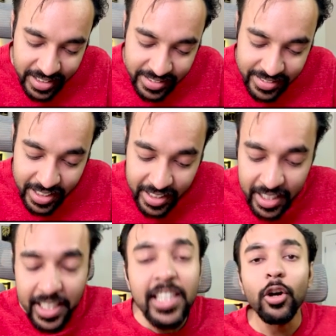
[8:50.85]
is
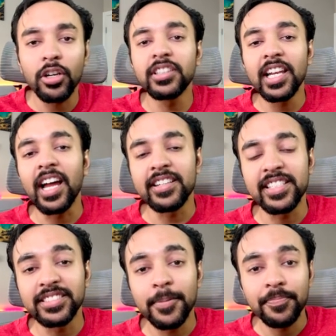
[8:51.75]
certainly not the largest.